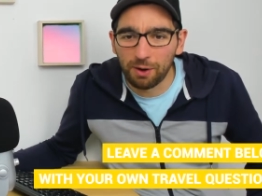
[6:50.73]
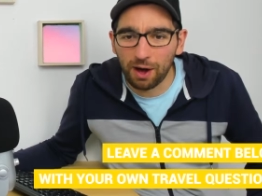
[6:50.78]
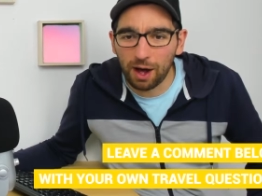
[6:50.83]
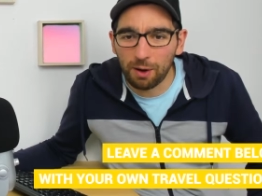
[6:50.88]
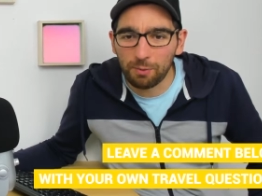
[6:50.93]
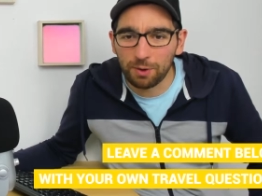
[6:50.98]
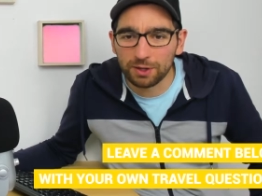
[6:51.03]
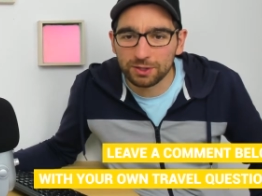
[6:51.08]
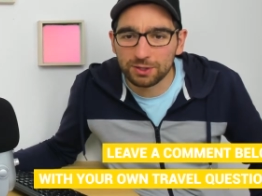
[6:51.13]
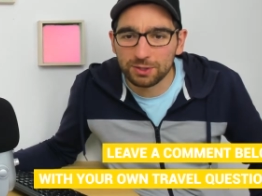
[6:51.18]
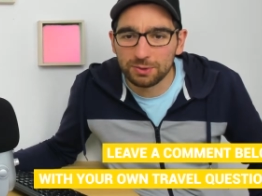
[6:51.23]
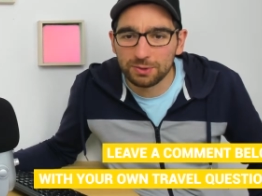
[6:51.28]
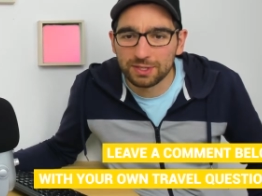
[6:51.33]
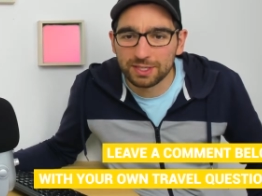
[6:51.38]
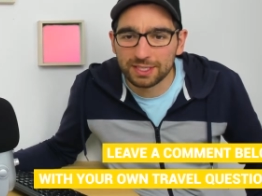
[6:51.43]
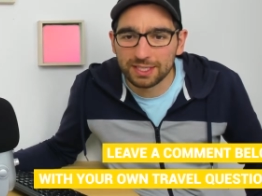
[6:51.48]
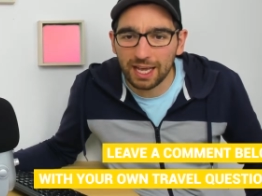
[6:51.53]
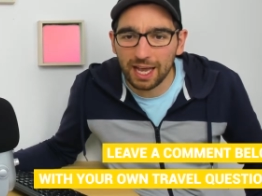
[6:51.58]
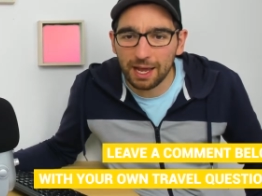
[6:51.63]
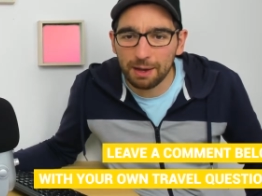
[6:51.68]
I want to
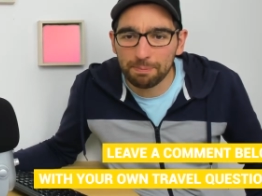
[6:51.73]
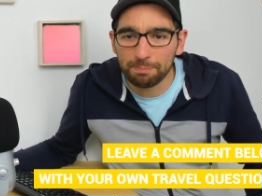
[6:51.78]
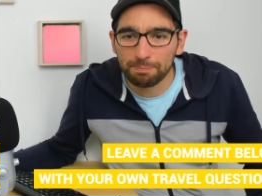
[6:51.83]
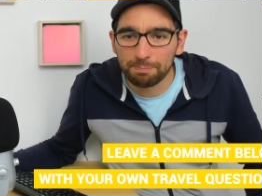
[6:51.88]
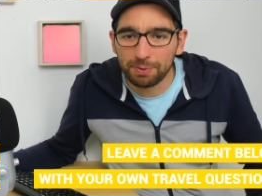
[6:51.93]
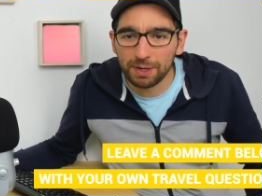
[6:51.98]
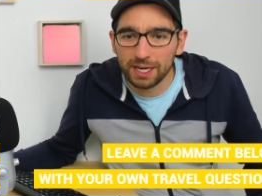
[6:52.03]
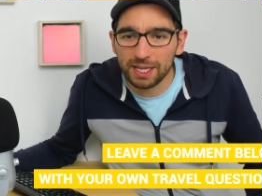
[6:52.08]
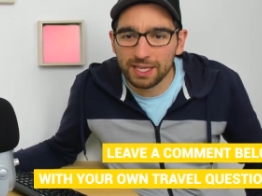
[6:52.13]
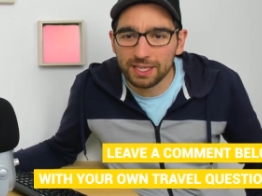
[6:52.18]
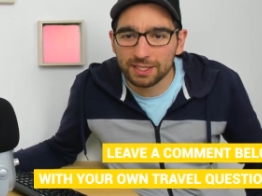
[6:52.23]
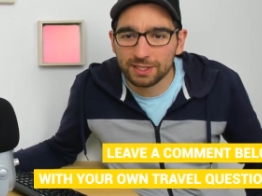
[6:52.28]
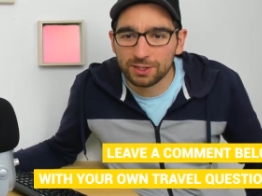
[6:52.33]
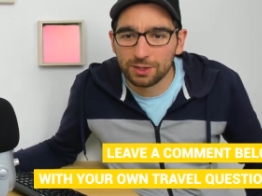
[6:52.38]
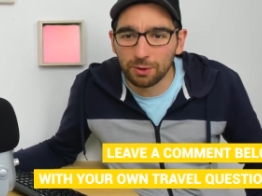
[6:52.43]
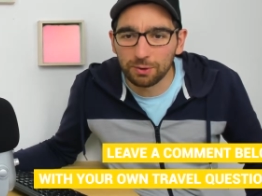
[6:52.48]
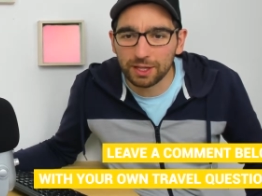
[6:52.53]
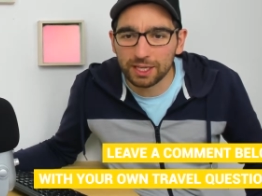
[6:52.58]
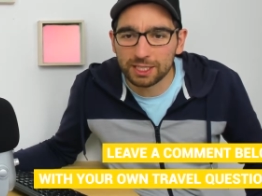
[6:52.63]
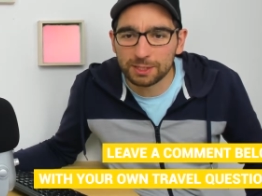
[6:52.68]
say, please
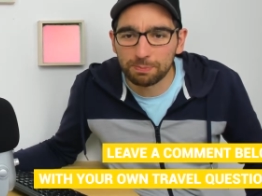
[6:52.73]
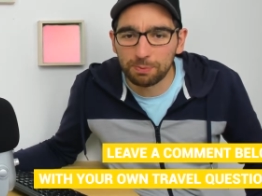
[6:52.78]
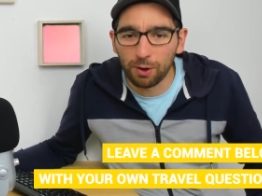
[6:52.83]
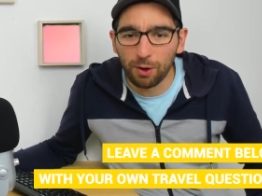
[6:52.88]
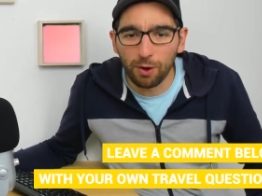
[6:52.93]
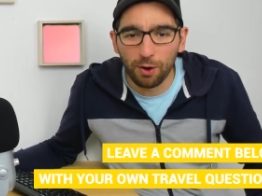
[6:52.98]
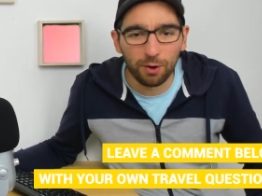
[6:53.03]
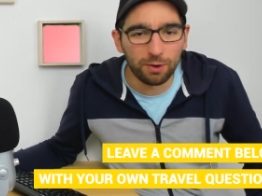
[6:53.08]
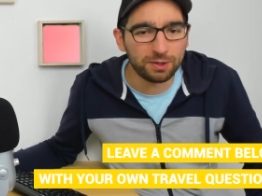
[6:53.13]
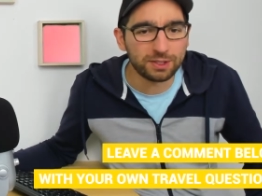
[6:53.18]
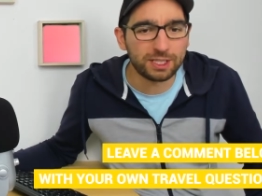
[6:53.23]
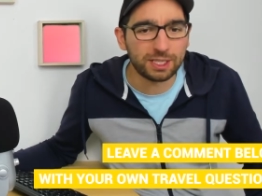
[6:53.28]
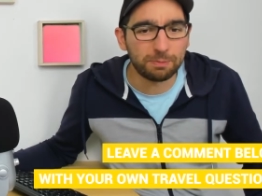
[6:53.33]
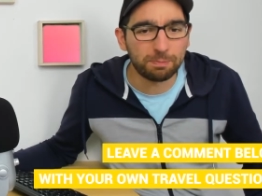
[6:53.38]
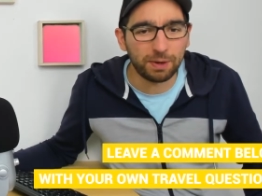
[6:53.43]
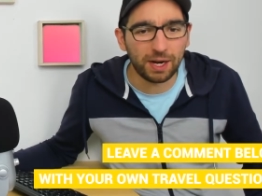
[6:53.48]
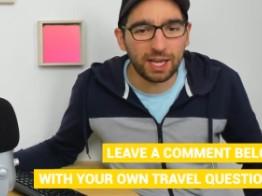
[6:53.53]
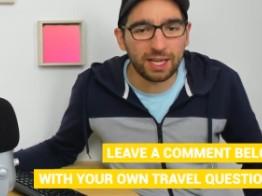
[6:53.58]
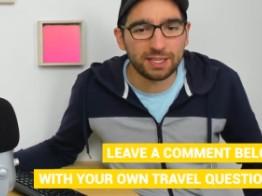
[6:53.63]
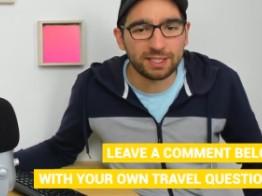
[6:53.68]
don't explore haunted
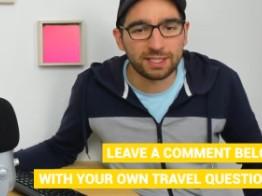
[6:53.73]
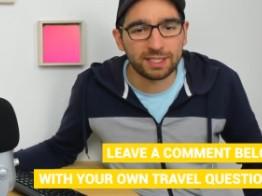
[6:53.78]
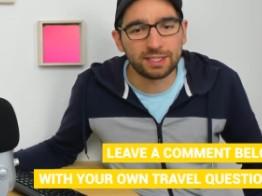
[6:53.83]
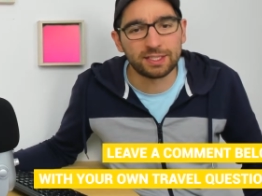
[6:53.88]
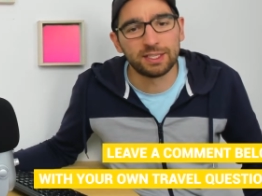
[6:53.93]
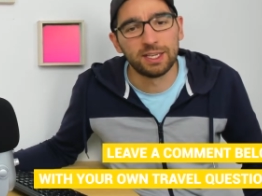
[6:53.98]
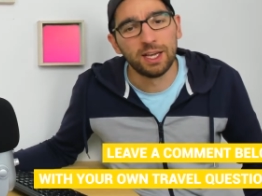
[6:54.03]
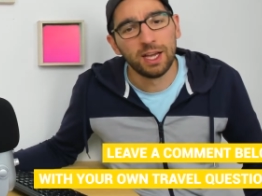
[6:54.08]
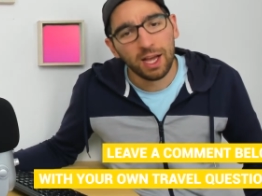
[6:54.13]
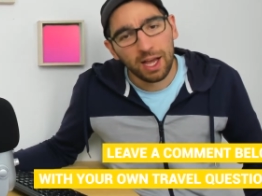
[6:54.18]
places.